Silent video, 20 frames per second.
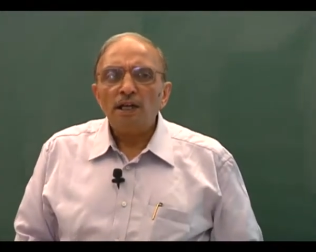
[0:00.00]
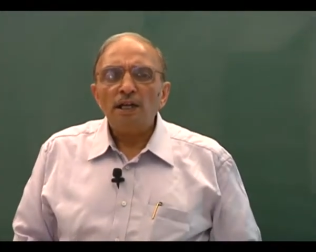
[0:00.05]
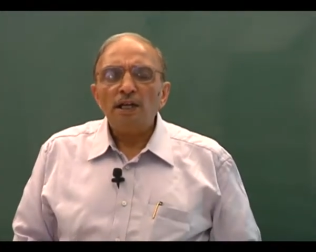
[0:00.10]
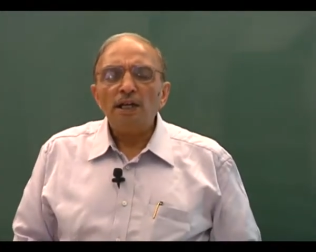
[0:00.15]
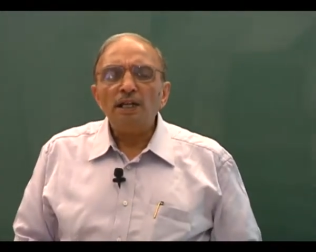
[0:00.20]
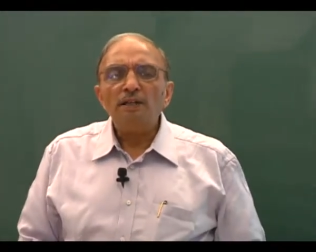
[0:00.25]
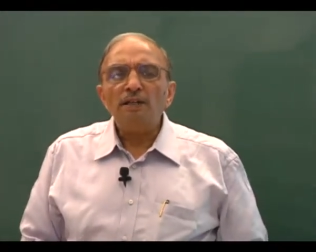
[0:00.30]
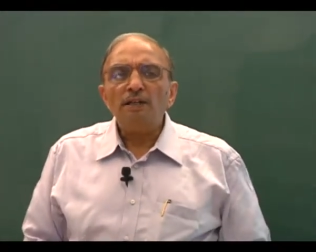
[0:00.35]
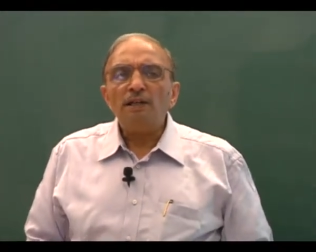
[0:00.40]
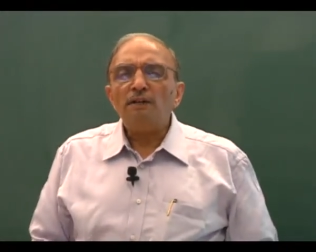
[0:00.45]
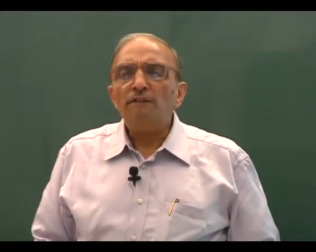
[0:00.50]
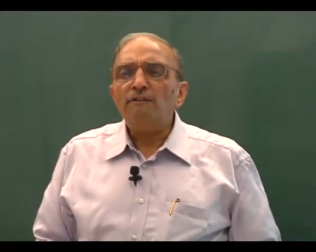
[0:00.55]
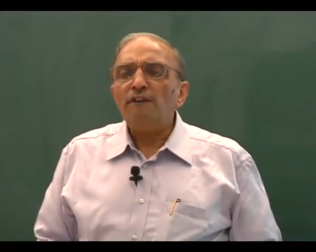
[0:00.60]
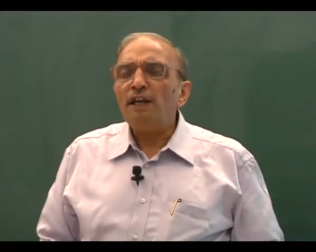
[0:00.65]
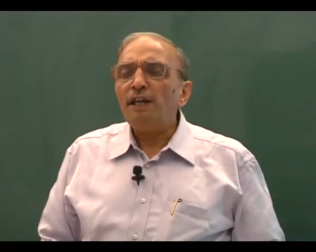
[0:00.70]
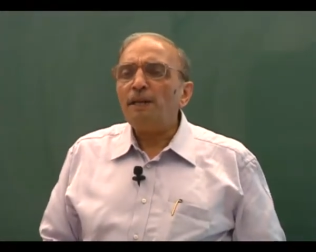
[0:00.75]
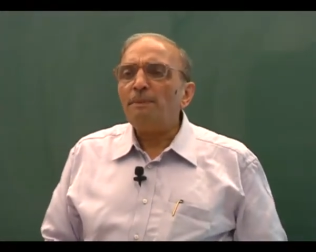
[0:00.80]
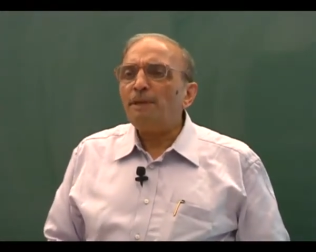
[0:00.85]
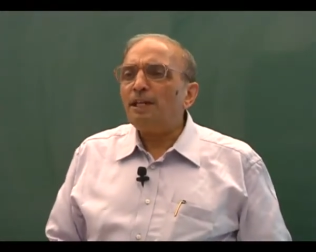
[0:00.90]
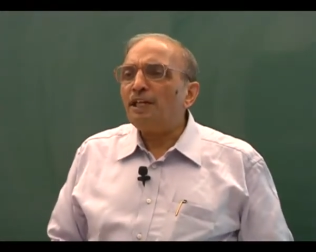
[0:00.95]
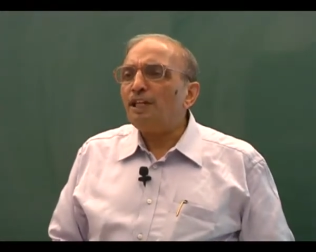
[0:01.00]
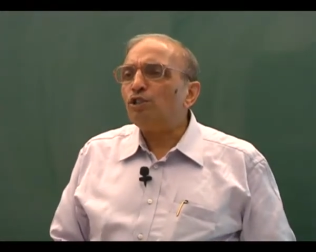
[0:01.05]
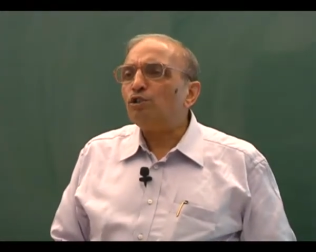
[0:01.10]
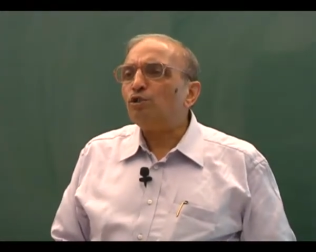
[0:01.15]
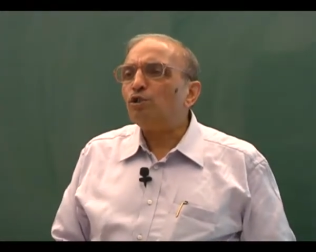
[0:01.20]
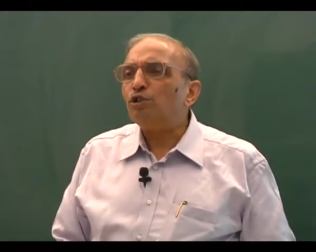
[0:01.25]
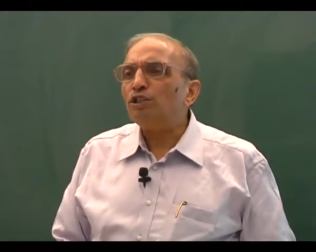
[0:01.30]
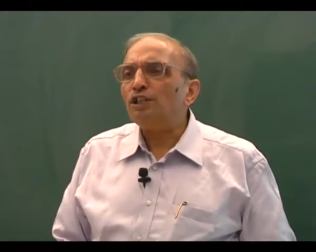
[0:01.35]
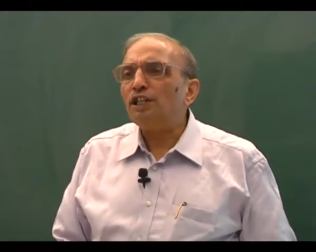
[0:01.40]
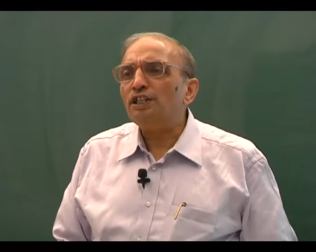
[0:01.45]
in very many
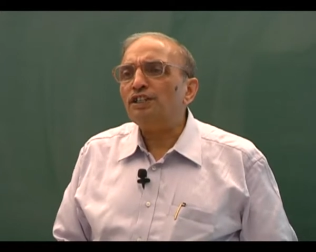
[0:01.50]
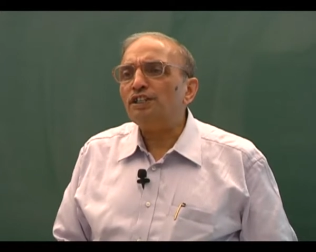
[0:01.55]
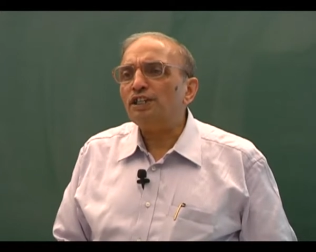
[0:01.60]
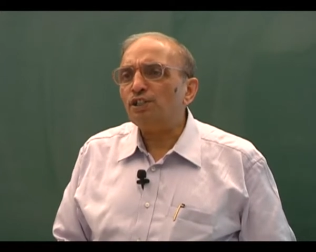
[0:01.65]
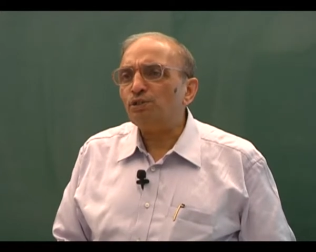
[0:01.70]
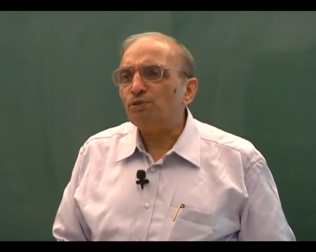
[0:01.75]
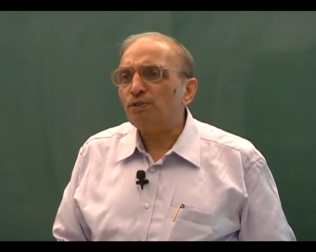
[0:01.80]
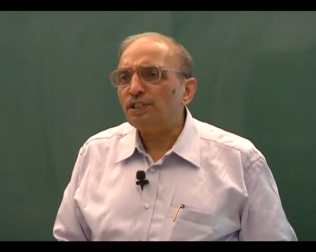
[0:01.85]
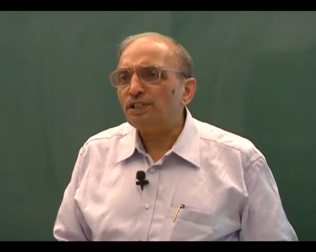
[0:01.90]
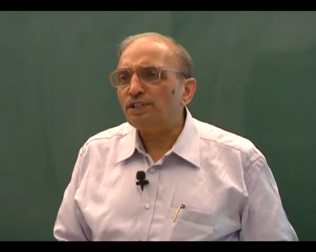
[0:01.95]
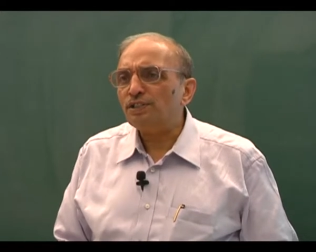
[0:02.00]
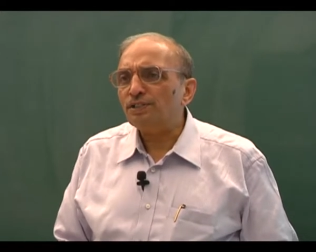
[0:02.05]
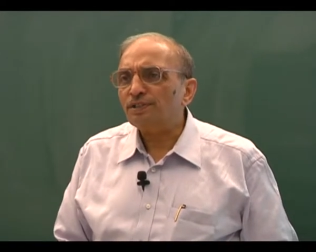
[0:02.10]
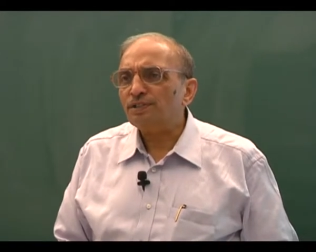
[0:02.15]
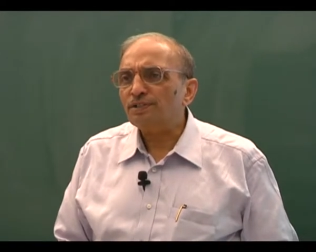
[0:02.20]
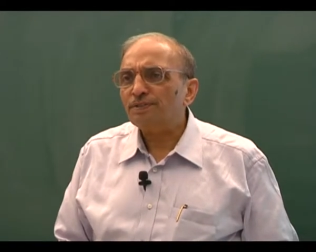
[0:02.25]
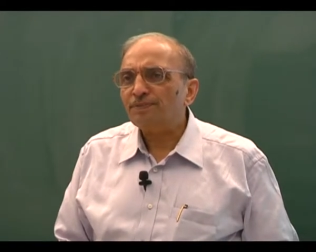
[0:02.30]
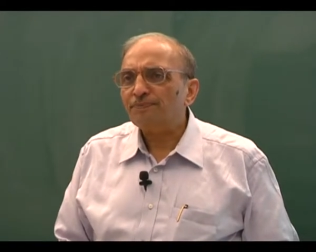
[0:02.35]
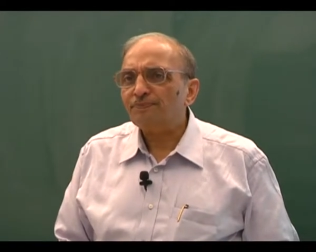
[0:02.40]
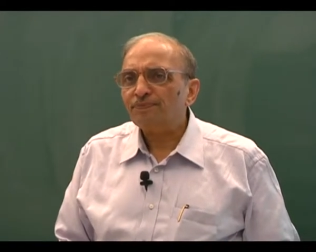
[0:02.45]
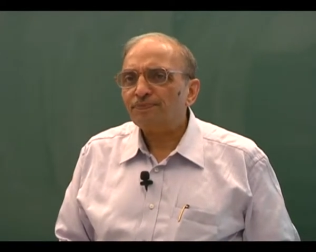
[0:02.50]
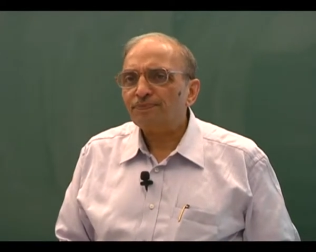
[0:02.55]
social situations.